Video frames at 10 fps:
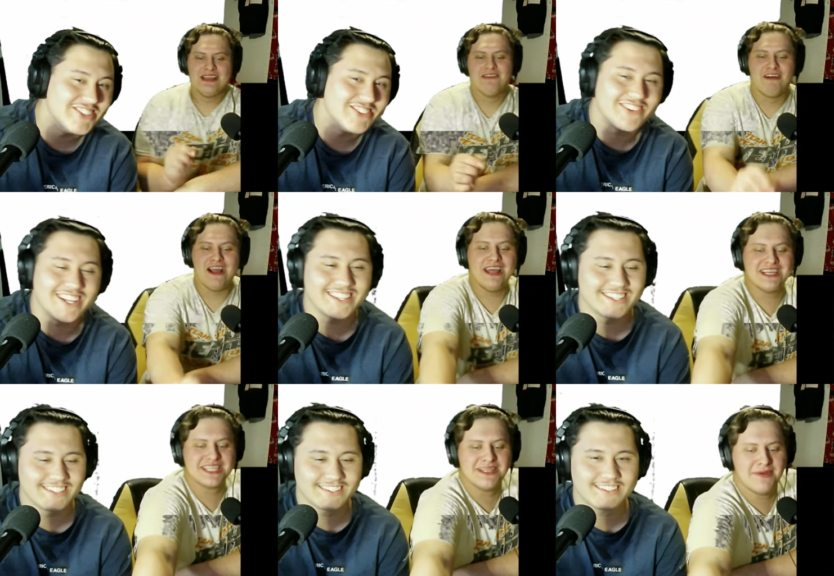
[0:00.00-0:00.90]
Speaker 1: Why isn't
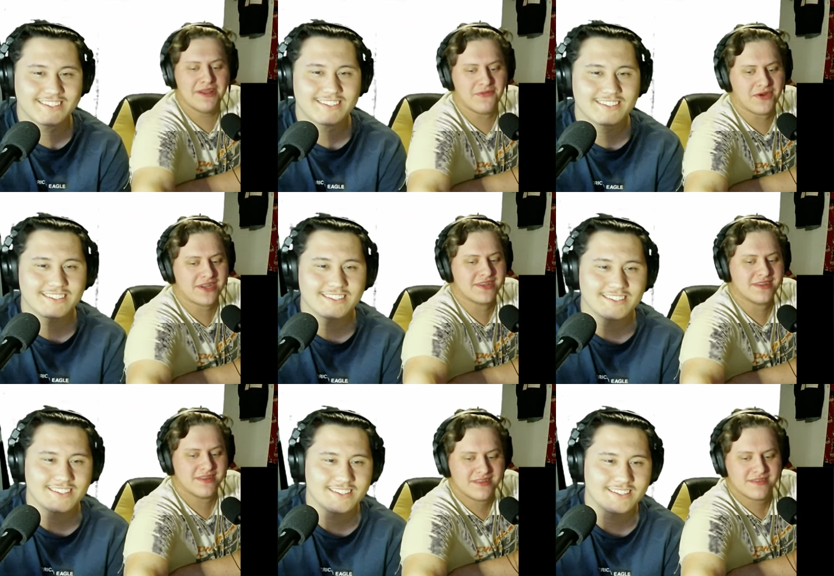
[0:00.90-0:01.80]
the button Real?
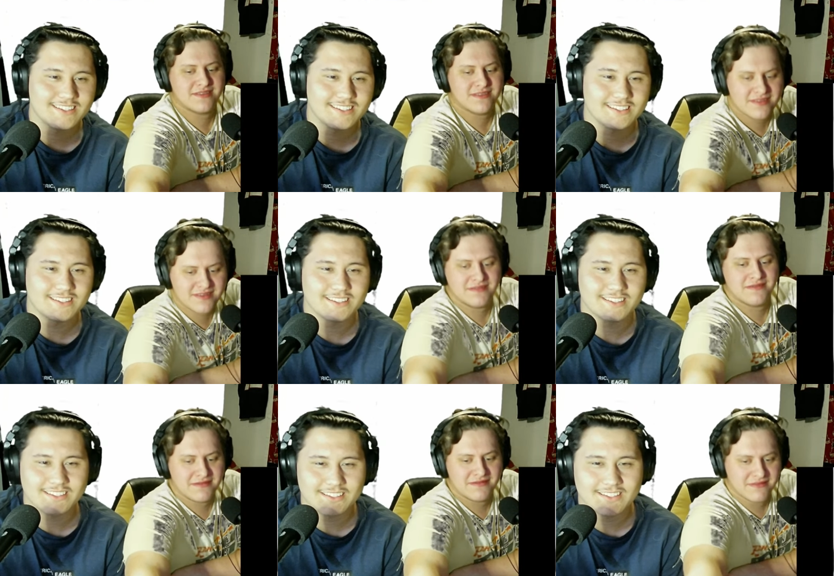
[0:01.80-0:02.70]
working? I don't
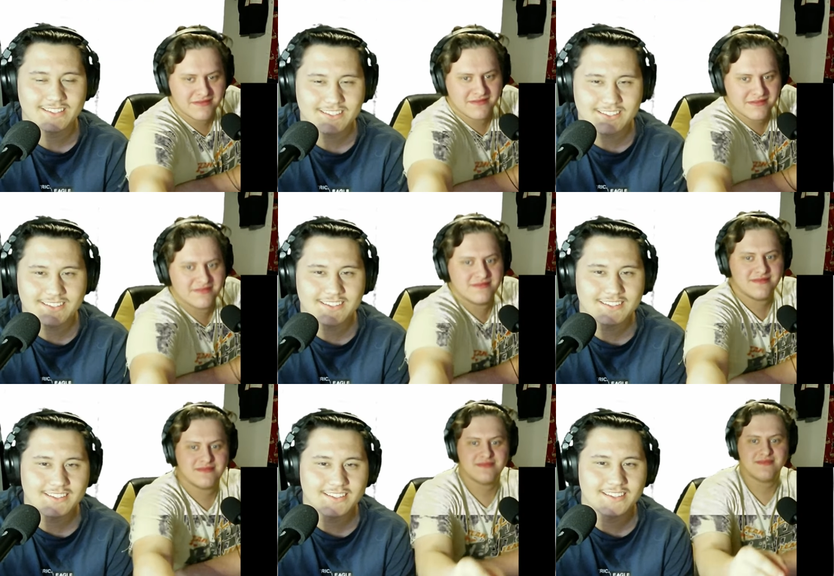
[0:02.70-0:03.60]
know. What
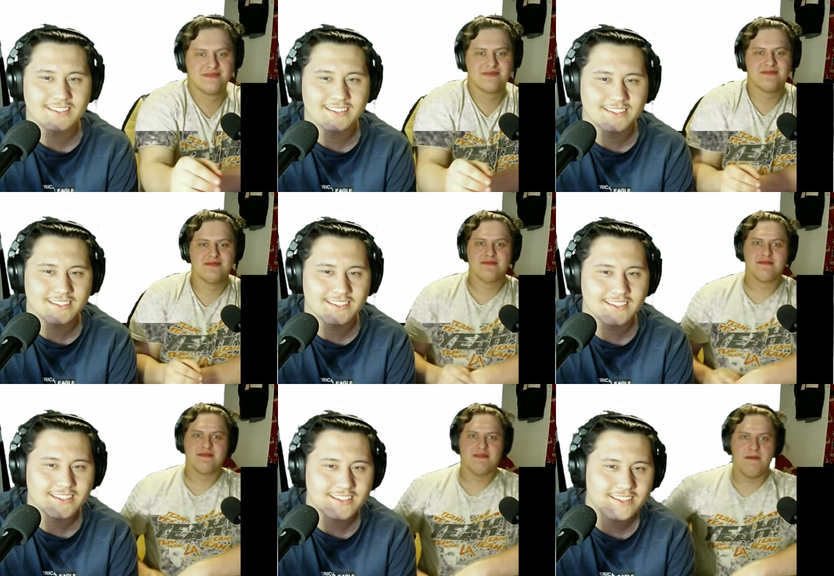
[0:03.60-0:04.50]
do you think?
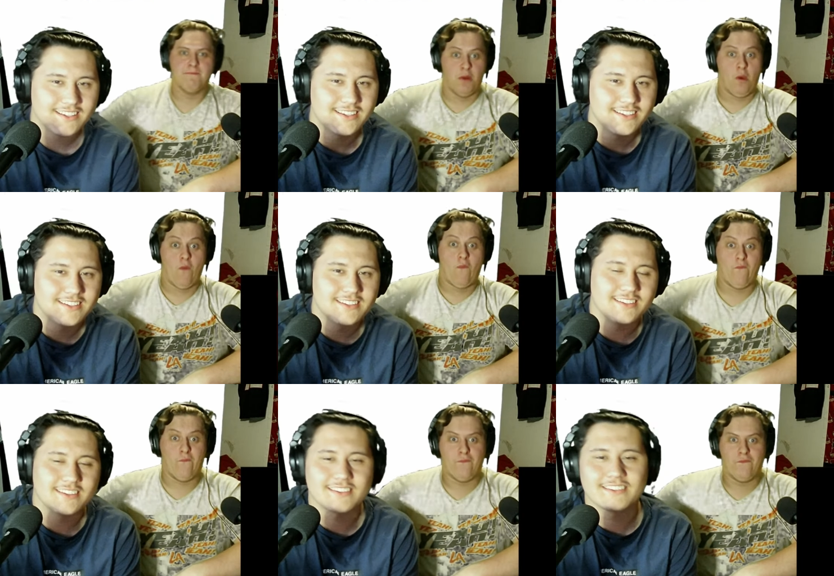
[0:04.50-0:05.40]
All
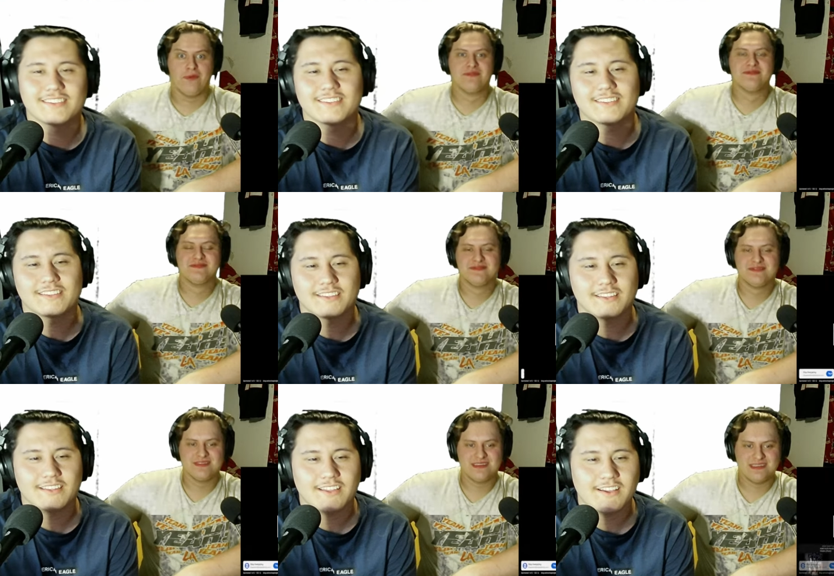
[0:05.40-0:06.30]

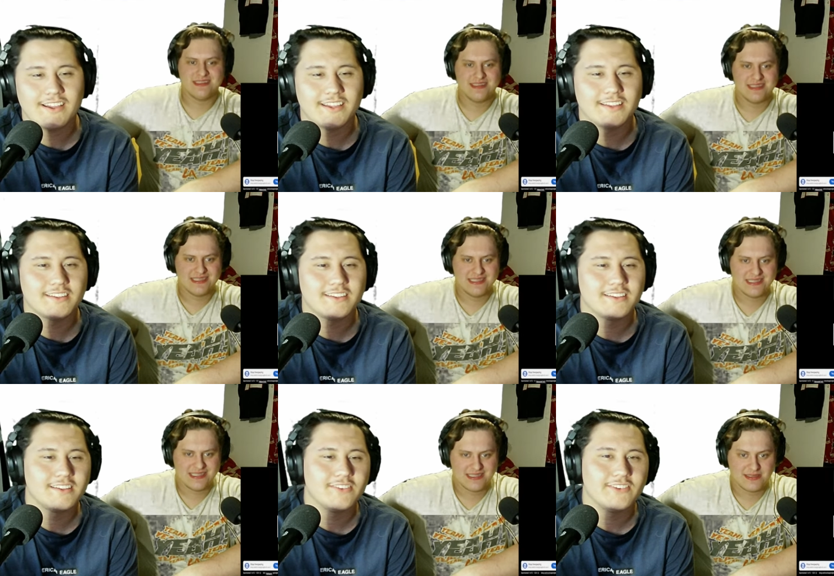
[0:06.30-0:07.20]
Speaker 2: right.
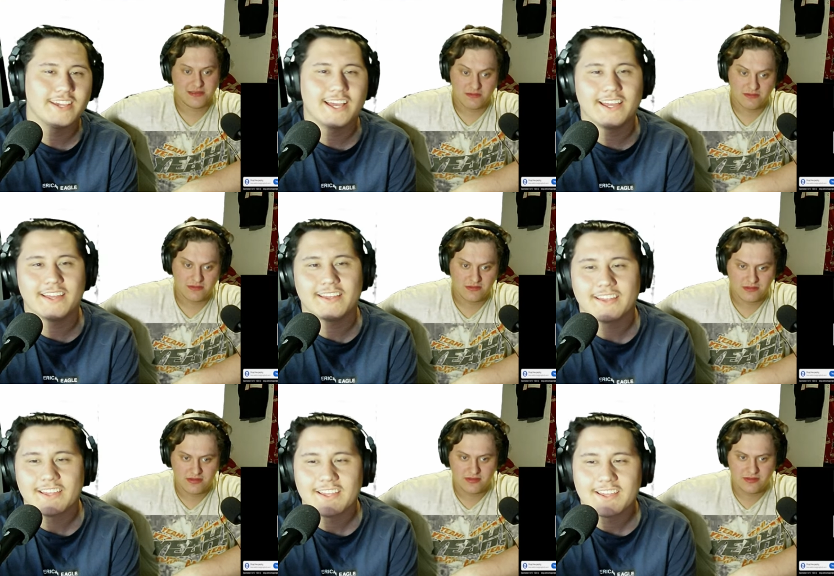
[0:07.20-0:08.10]
We got
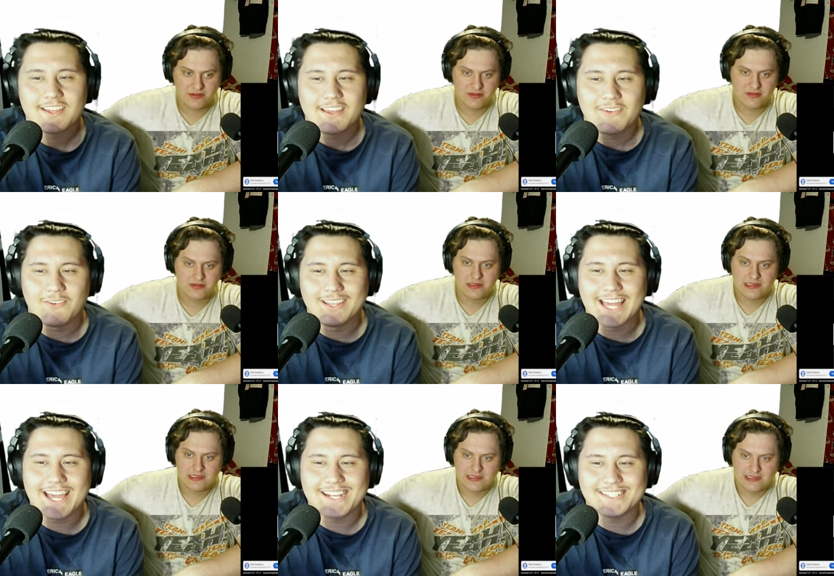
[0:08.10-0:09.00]
one
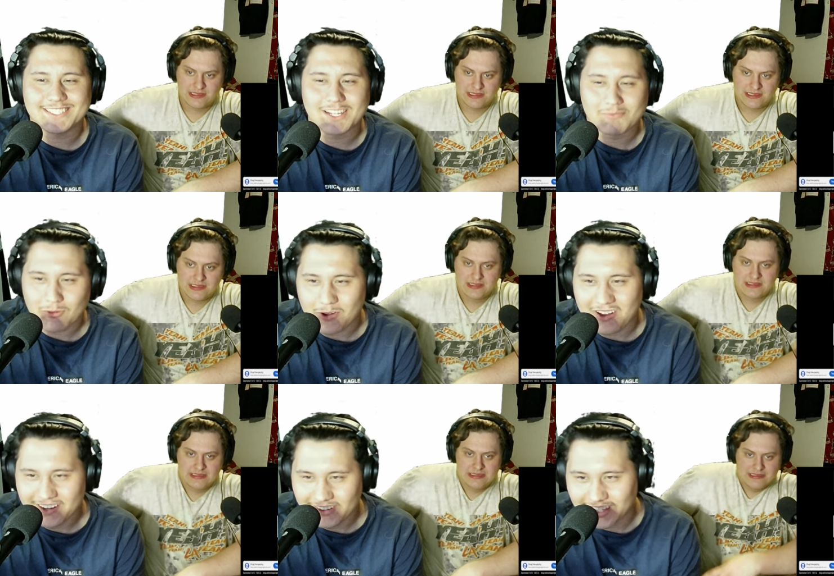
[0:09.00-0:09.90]
last number
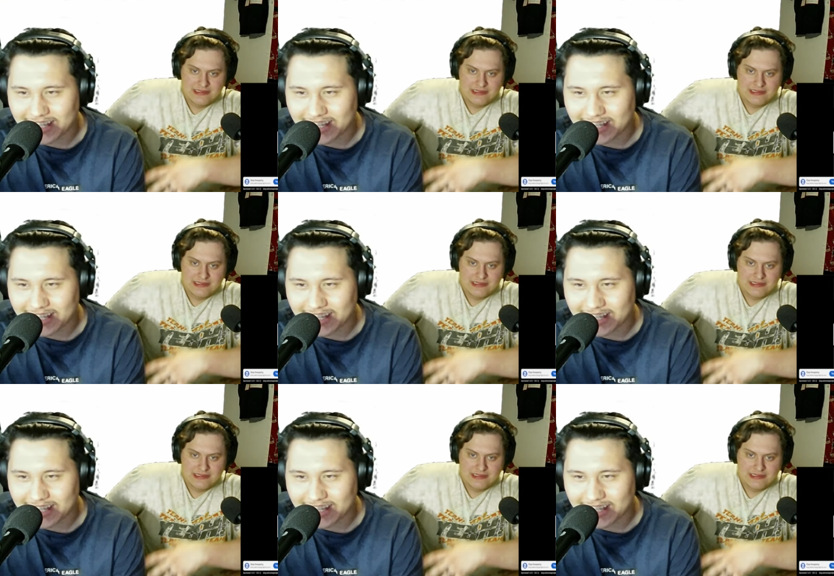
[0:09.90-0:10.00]
one,